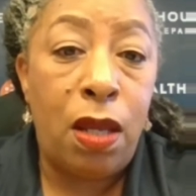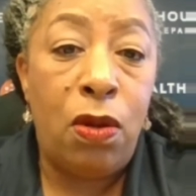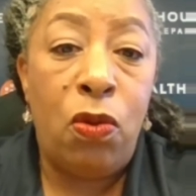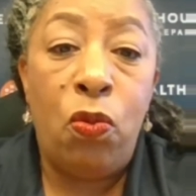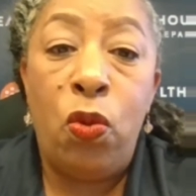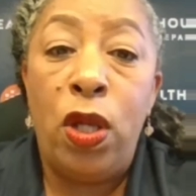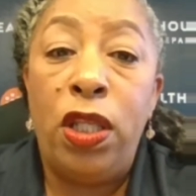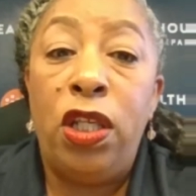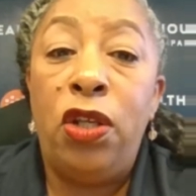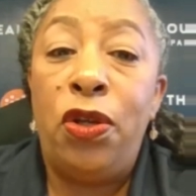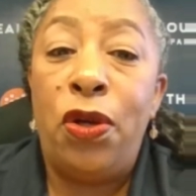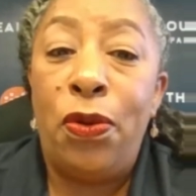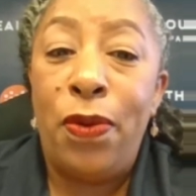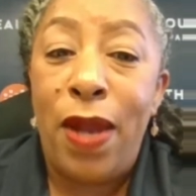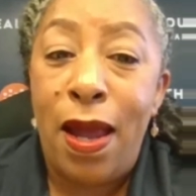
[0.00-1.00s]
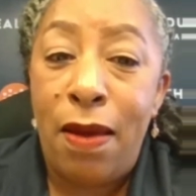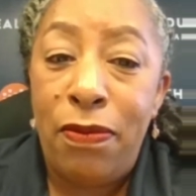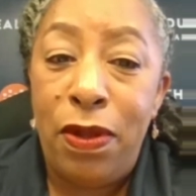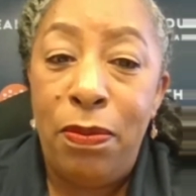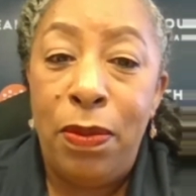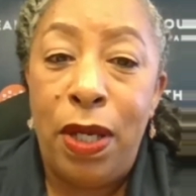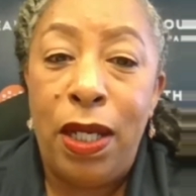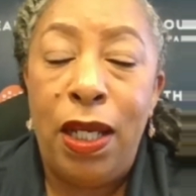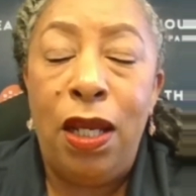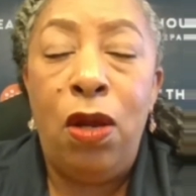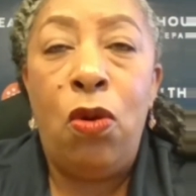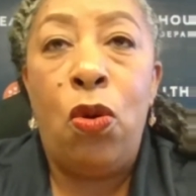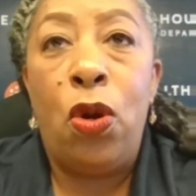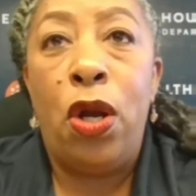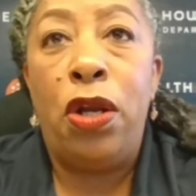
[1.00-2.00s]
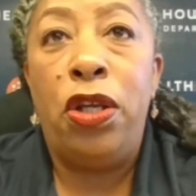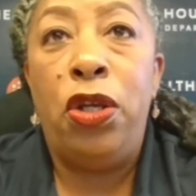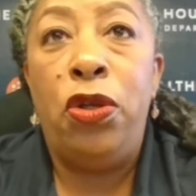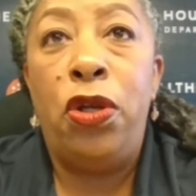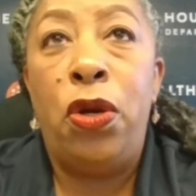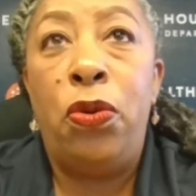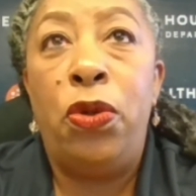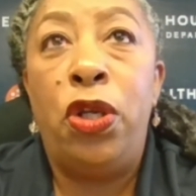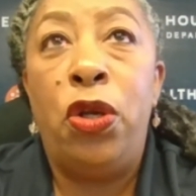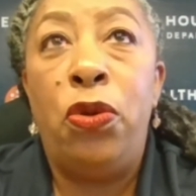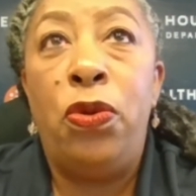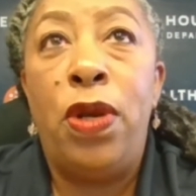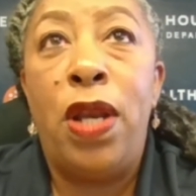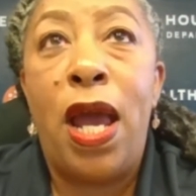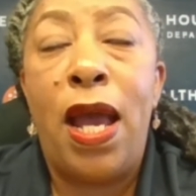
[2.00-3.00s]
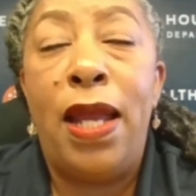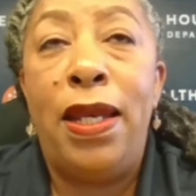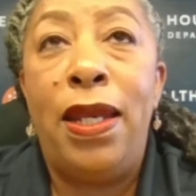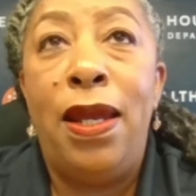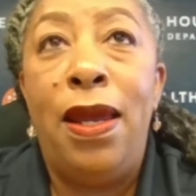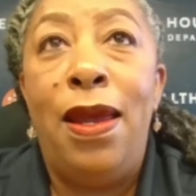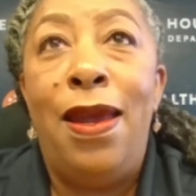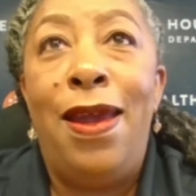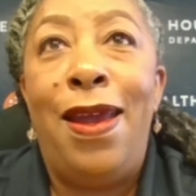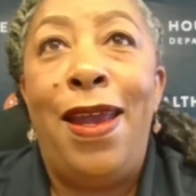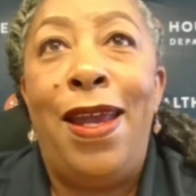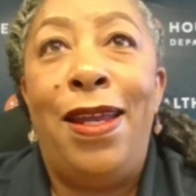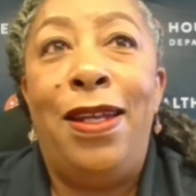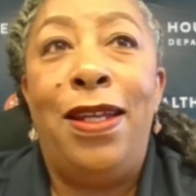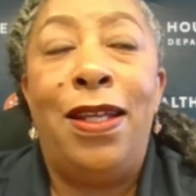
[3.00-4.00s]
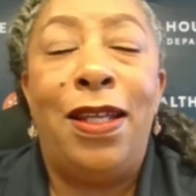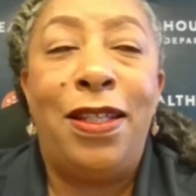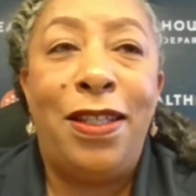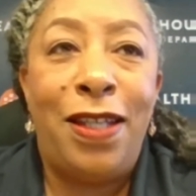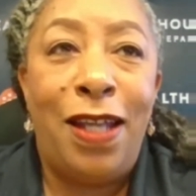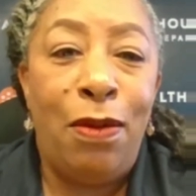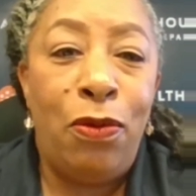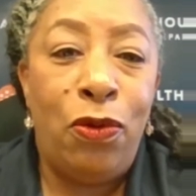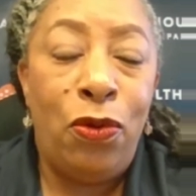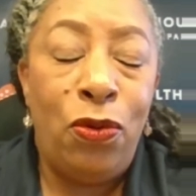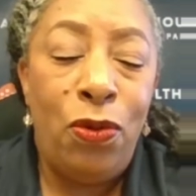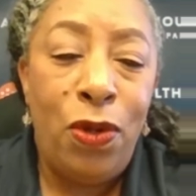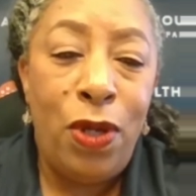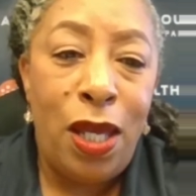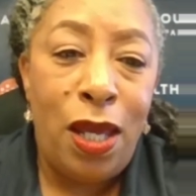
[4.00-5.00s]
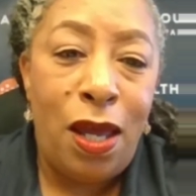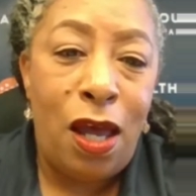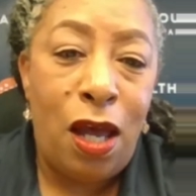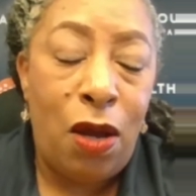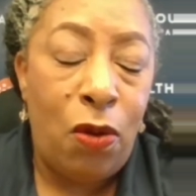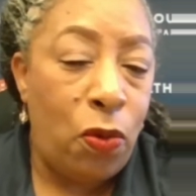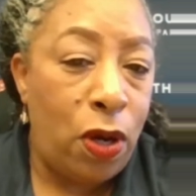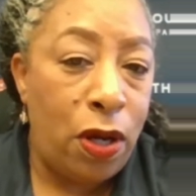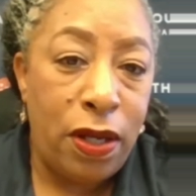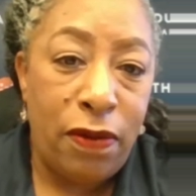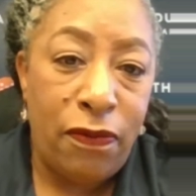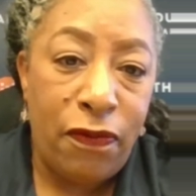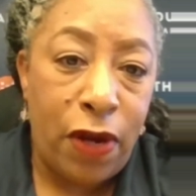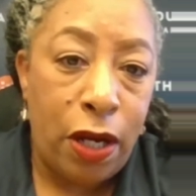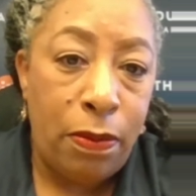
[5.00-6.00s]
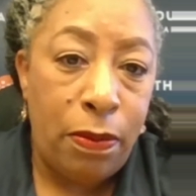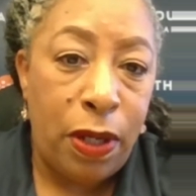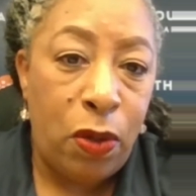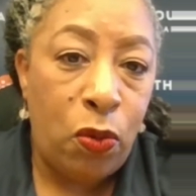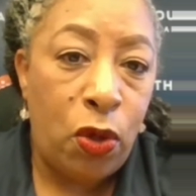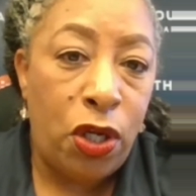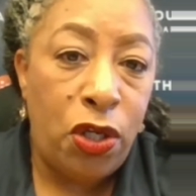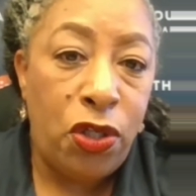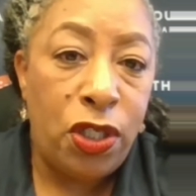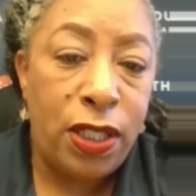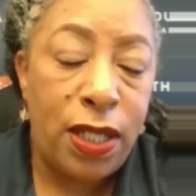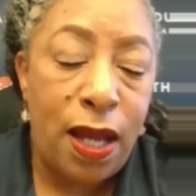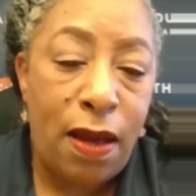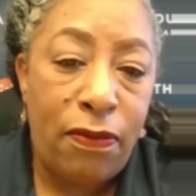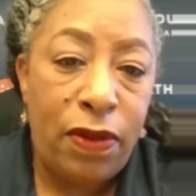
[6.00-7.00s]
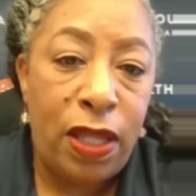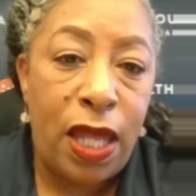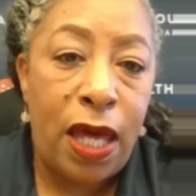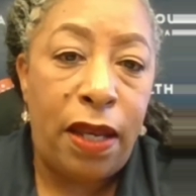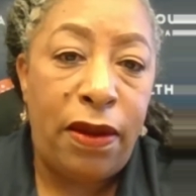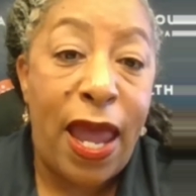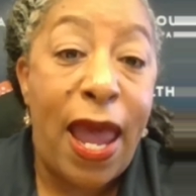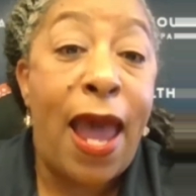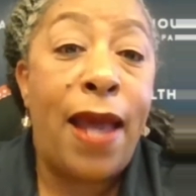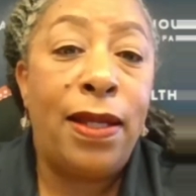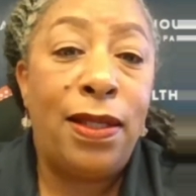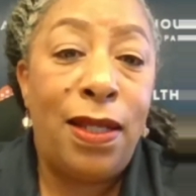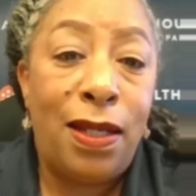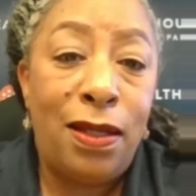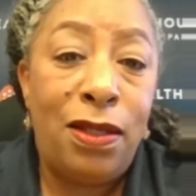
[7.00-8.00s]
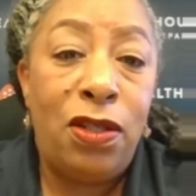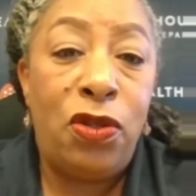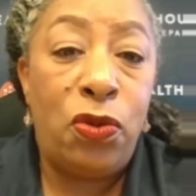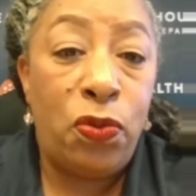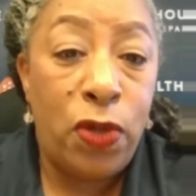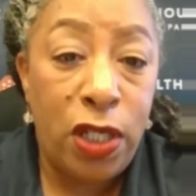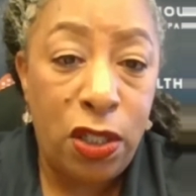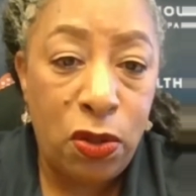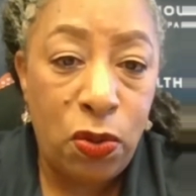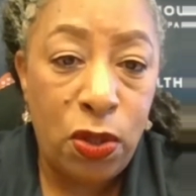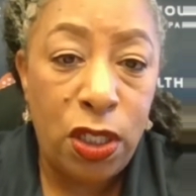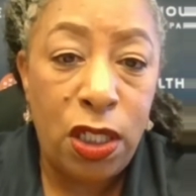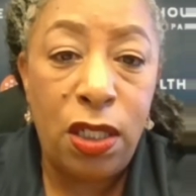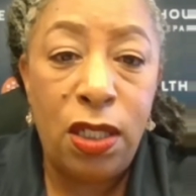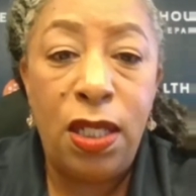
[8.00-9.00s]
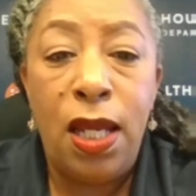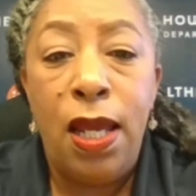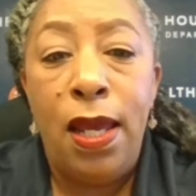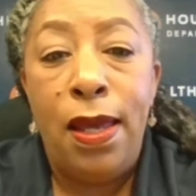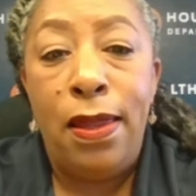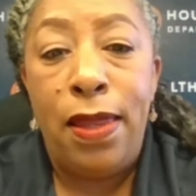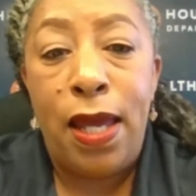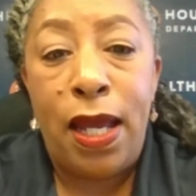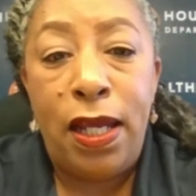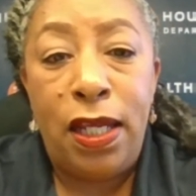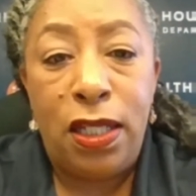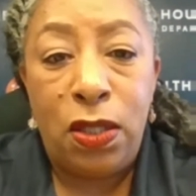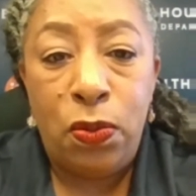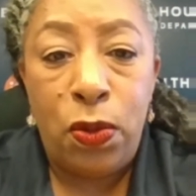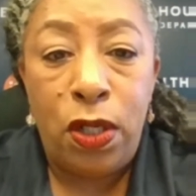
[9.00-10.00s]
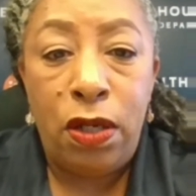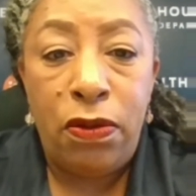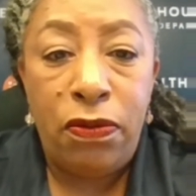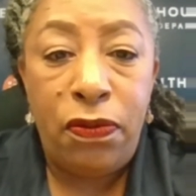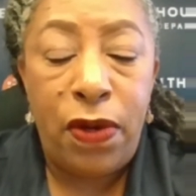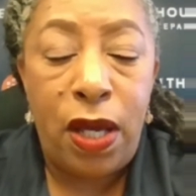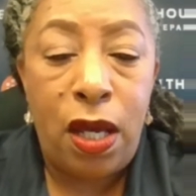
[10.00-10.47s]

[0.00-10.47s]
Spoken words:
when you don't have the money or you're not in a stable work environment where you just have a lot of access to resources, that is one of